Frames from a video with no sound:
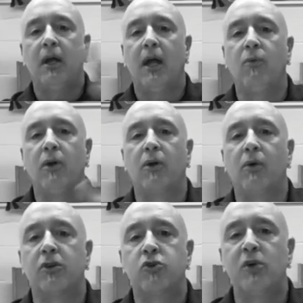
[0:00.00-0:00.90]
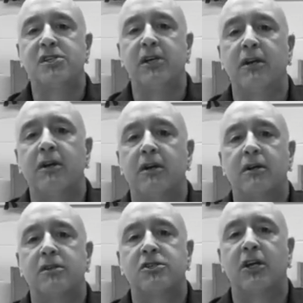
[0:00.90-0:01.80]
and we are going to twist it
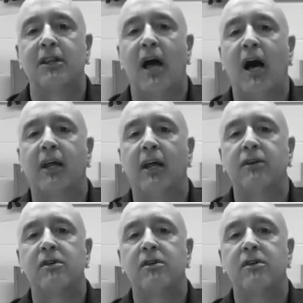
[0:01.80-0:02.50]
to lock it.